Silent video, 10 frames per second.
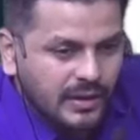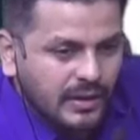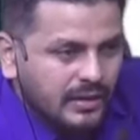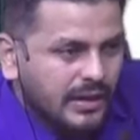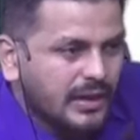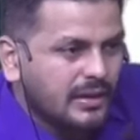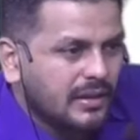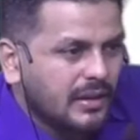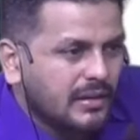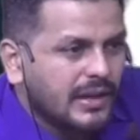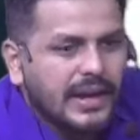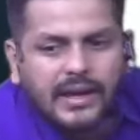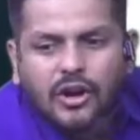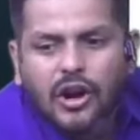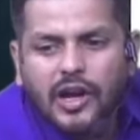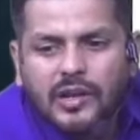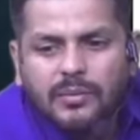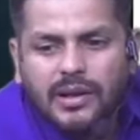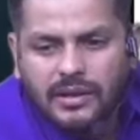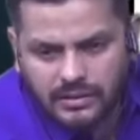Right? They had a
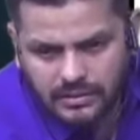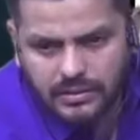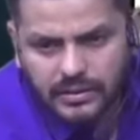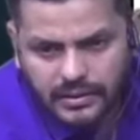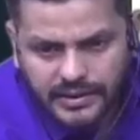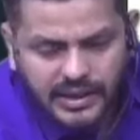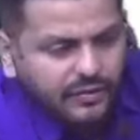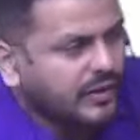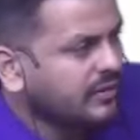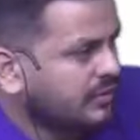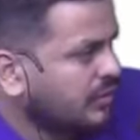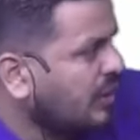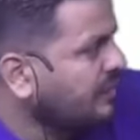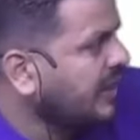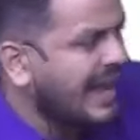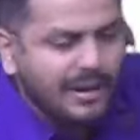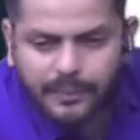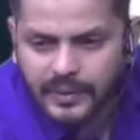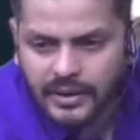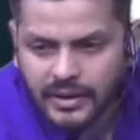horrible interface of their app.
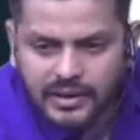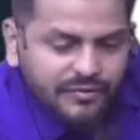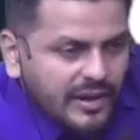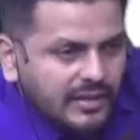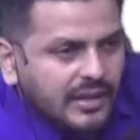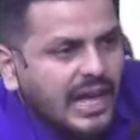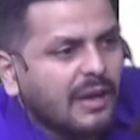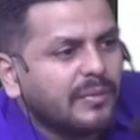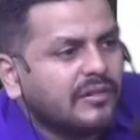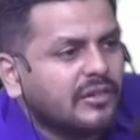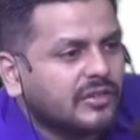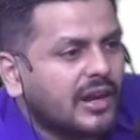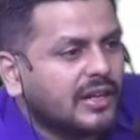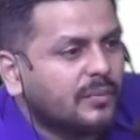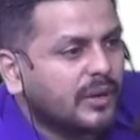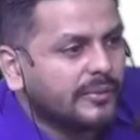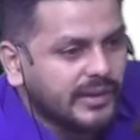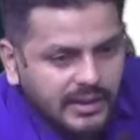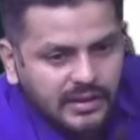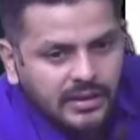In fact, that app never started
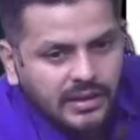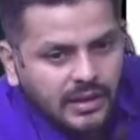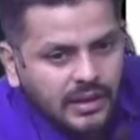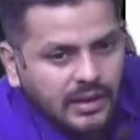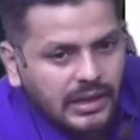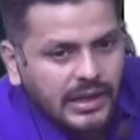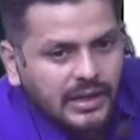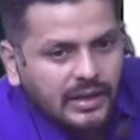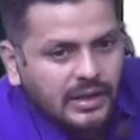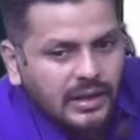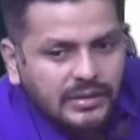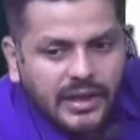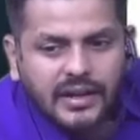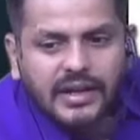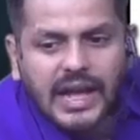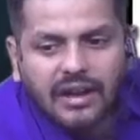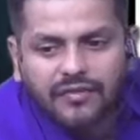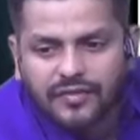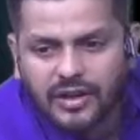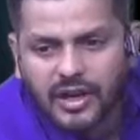properly. Right? They didn't have
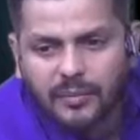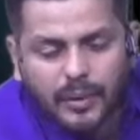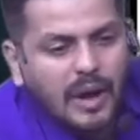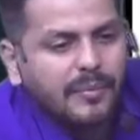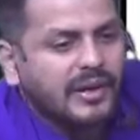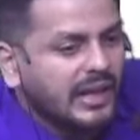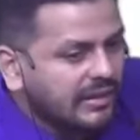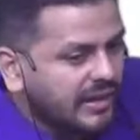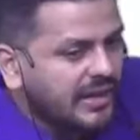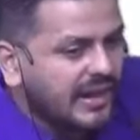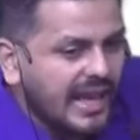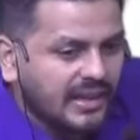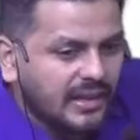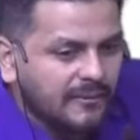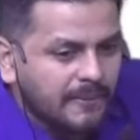a proper delivery tracking.